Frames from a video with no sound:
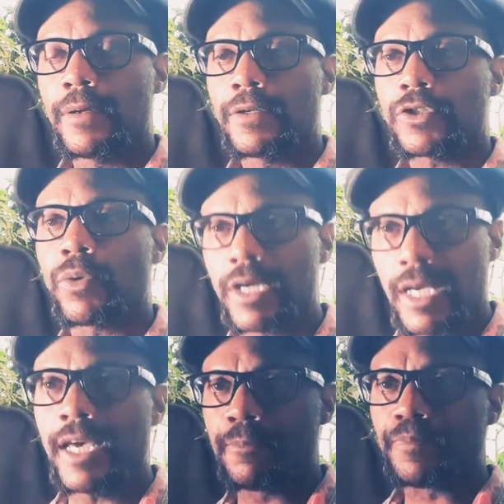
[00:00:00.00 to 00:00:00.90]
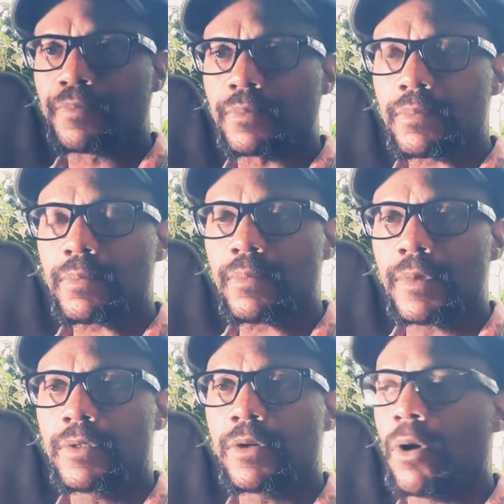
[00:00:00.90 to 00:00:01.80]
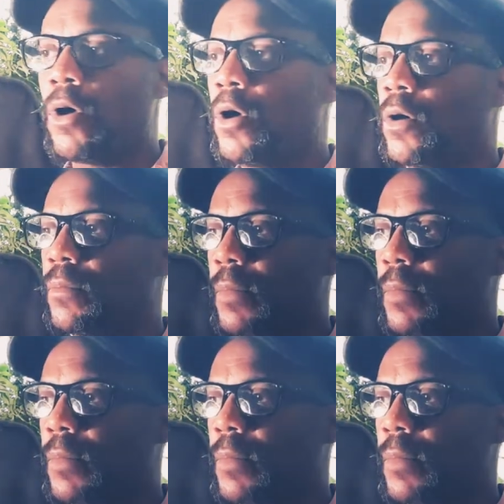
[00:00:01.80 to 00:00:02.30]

So again, to all